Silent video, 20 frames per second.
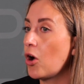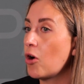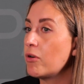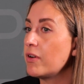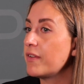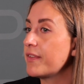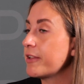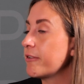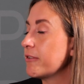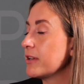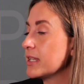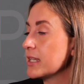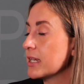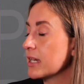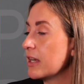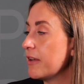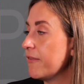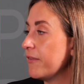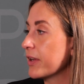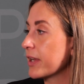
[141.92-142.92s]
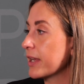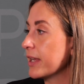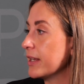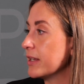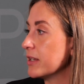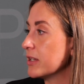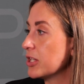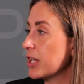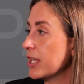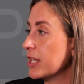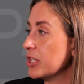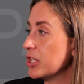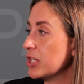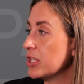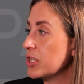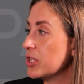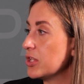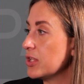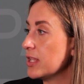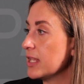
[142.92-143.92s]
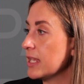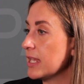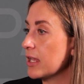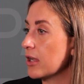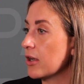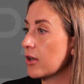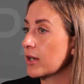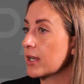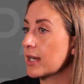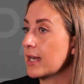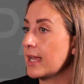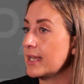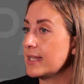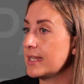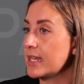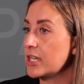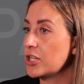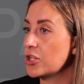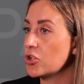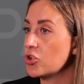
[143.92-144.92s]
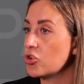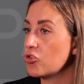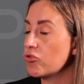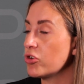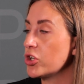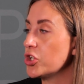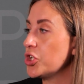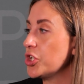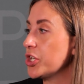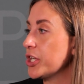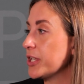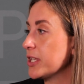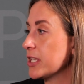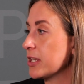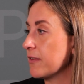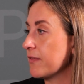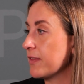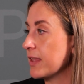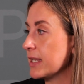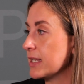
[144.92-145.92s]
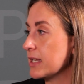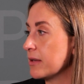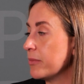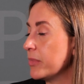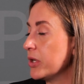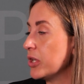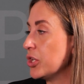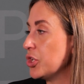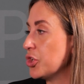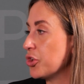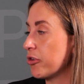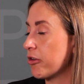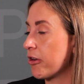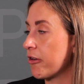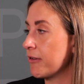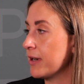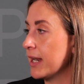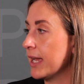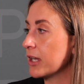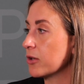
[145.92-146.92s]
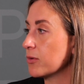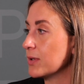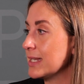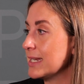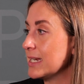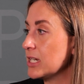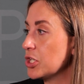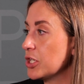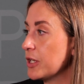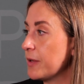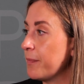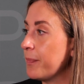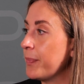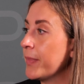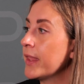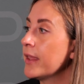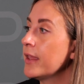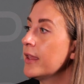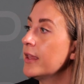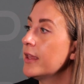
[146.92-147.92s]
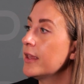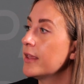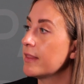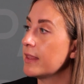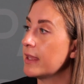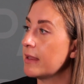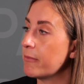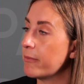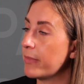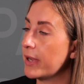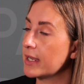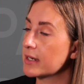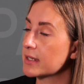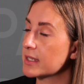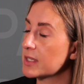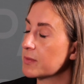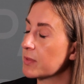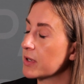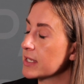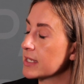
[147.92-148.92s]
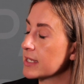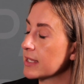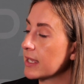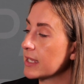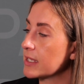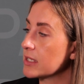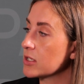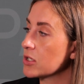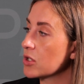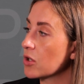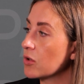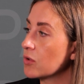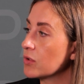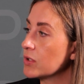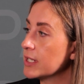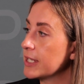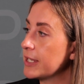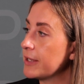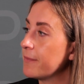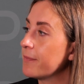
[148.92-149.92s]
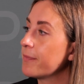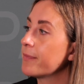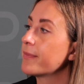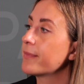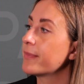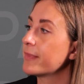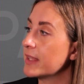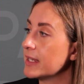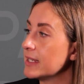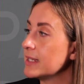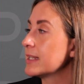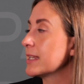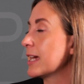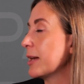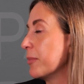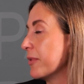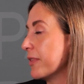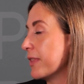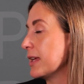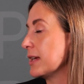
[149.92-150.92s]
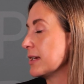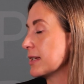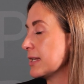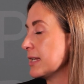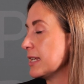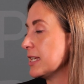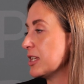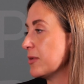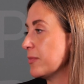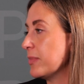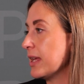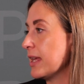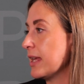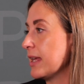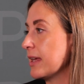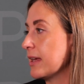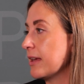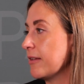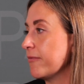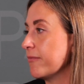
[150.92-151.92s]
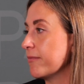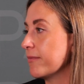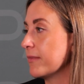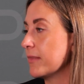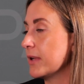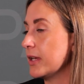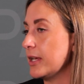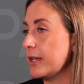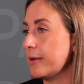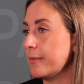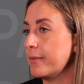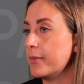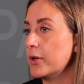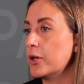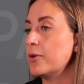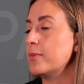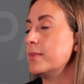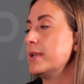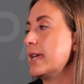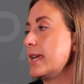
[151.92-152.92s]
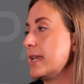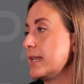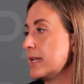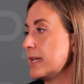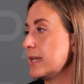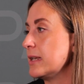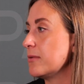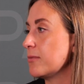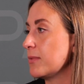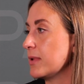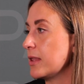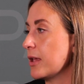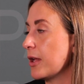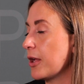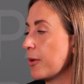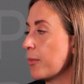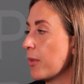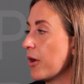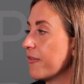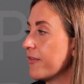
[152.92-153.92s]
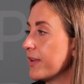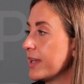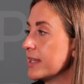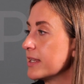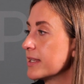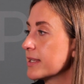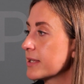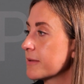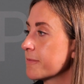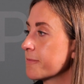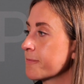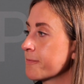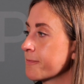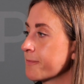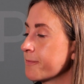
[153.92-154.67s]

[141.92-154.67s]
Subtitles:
Or if there are significant changes to the organisation structure, so if there's a merger or an acquisition that impacts the sponsor licence holder, these type of things need to be updated with the Home Office.